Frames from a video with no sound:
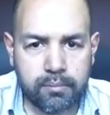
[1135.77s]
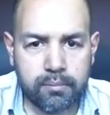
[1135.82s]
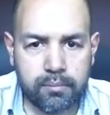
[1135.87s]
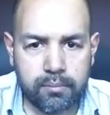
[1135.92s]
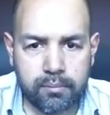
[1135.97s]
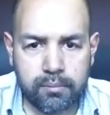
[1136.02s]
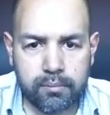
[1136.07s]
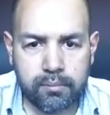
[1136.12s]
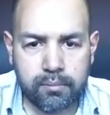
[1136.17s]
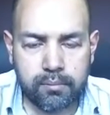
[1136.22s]

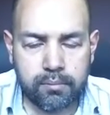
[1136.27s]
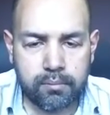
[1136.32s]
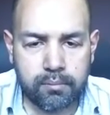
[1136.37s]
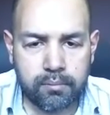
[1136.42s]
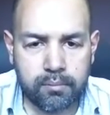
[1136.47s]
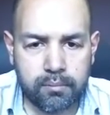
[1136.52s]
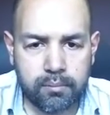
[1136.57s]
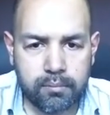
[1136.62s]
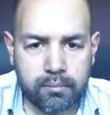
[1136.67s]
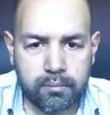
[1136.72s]

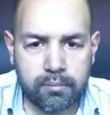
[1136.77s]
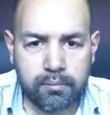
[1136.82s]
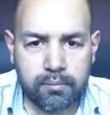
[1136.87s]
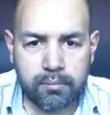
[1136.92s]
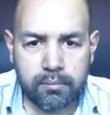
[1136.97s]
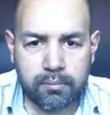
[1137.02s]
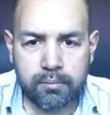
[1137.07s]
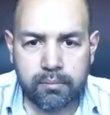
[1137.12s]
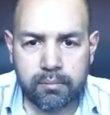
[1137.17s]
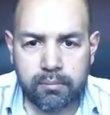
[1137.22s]

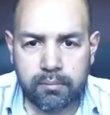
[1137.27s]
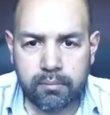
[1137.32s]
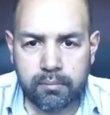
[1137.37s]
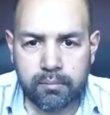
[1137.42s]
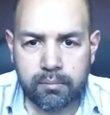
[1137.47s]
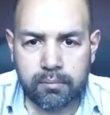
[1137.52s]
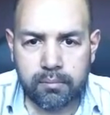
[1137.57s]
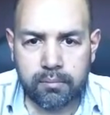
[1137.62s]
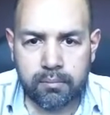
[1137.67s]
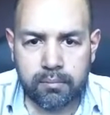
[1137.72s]

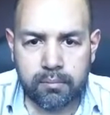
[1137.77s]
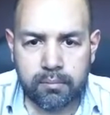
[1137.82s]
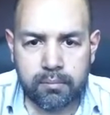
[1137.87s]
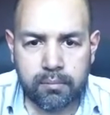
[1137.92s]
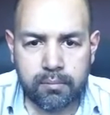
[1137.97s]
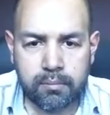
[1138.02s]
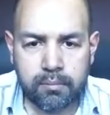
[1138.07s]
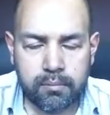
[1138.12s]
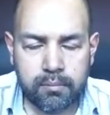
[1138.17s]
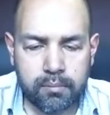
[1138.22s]

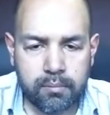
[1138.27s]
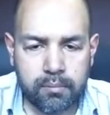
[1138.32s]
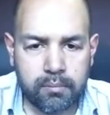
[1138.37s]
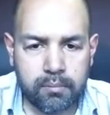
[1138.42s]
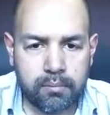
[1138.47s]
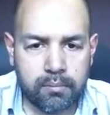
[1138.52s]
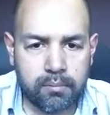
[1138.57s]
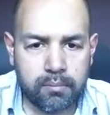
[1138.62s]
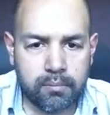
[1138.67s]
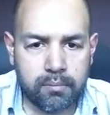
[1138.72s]

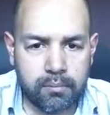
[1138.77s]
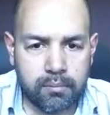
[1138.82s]
No words are spoken by the person on screen.